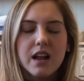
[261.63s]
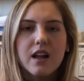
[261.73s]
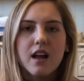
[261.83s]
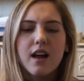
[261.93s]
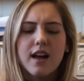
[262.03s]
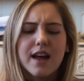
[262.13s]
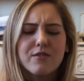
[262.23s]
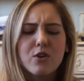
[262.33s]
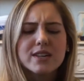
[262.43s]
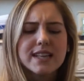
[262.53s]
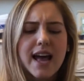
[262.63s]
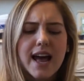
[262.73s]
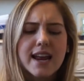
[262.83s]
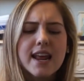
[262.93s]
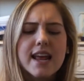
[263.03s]
I've always
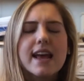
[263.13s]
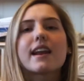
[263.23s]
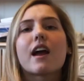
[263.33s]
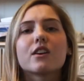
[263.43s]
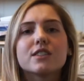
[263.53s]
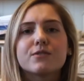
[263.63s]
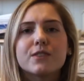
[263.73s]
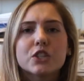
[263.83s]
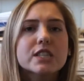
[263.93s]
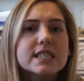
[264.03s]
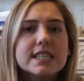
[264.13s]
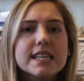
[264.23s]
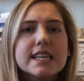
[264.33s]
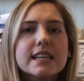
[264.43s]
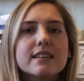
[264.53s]
had an iron
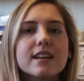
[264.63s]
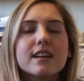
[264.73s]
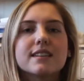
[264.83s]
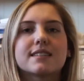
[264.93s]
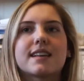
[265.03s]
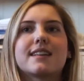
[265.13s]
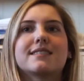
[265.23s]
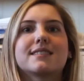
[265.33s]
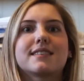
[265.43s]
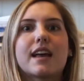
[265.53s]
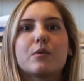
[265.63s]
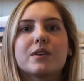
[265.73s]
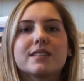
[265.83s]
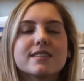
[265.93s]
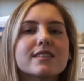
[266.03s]
deficiency since I was
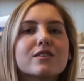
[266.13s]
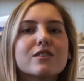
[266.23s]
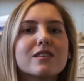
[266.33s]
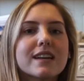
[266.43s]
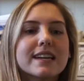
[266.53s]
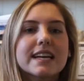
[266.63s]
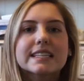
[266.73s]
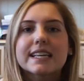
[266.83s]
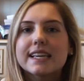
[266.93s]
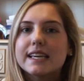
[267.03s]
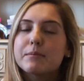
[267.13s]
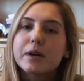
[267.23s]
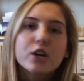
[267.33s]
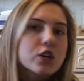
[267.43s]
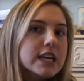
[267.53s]
little, and yes, I eat my
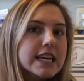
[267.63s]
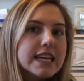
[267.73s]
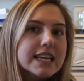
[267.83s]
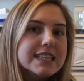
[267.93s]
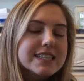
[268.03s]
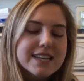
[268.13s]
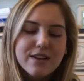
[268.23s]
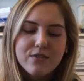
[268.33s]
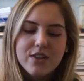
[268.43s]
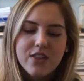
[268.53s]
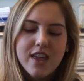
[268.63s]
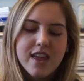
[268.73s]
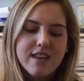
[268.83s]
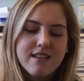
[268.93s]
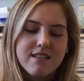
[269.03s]
greens and
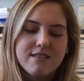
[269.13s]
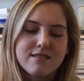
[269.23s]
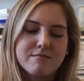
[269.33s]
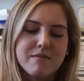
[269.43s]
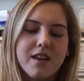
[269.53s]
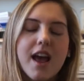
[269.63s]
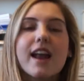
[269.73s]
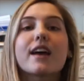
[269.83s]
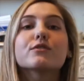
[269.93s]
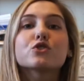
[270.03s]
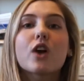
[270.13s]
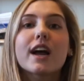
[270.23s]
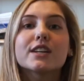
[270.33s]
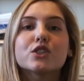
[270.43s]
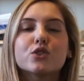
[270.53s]
everything, and I've
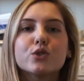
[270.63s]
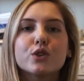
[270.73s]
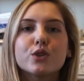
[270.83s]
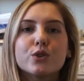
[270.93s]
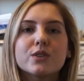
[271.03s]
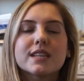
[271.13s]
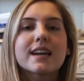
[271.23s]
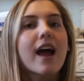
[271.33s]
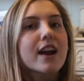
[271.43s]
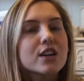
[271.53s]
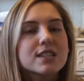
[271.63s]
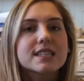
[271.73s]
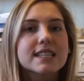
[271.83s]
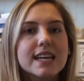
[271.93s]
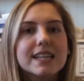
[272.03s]
tried to use an iron
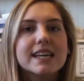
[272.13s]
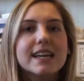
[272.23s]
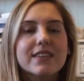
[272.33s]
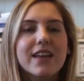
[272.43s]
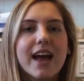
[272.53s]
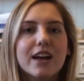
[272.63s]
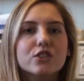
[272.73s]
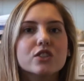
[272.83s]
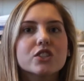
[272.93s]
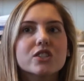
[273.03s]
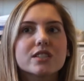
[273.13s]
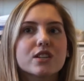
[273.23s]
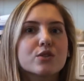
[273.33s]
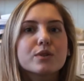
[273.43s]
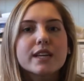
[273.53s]
skillet, and that actually just
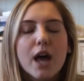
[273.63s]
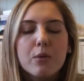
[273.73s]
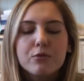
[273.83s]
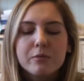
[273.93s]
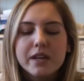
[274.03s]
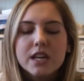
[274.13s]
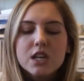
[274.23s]
doesn't really help for me.